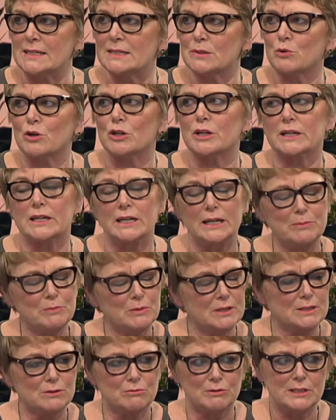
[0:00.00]
Mm. We've got to keep
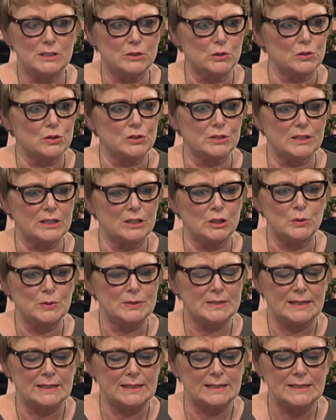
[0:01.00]
these researchers in New
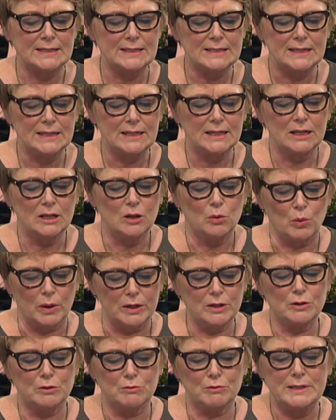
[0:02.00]
Zealand. One
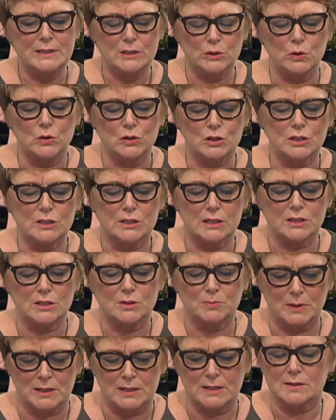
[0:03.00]
of the researchers has
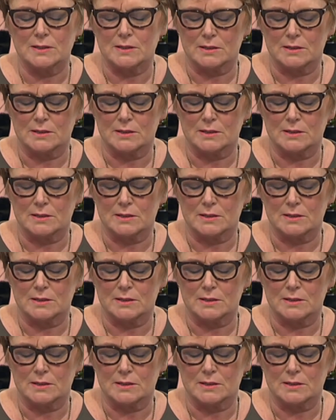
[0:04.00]
been